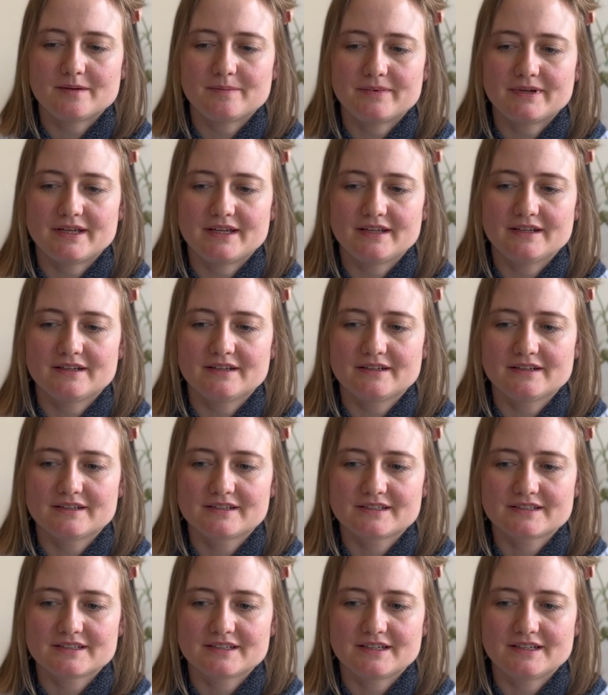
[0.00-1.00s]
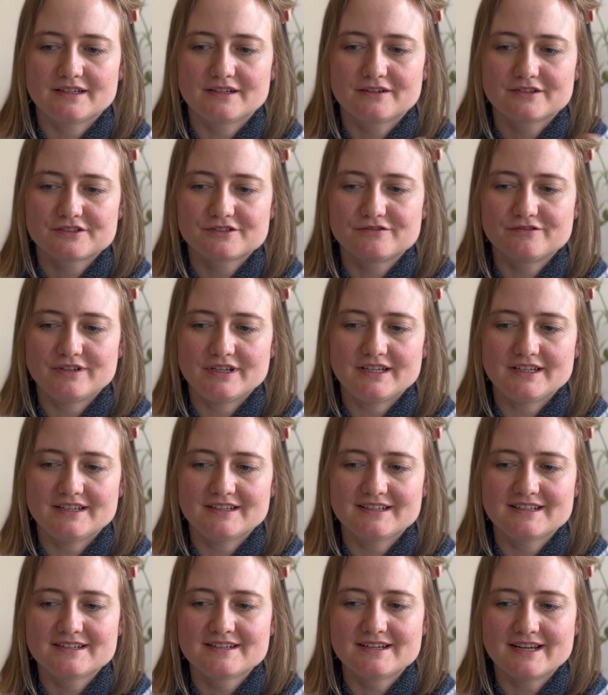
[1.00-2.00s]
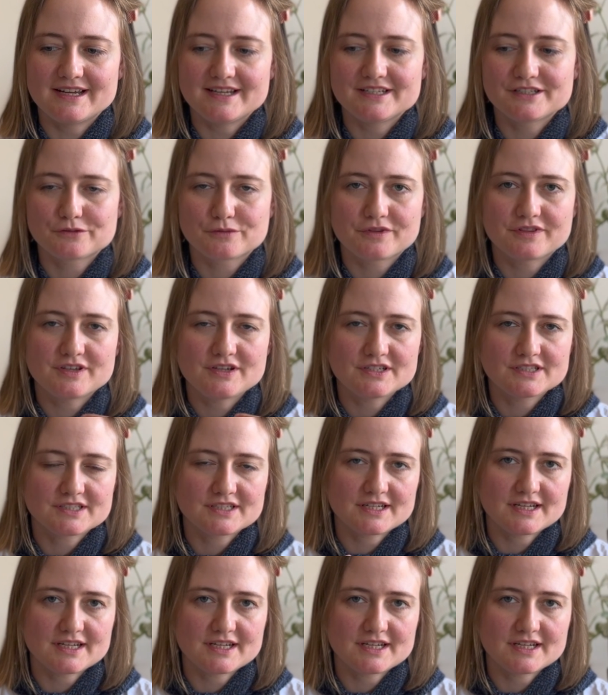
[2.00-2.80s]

and it looks really nice with these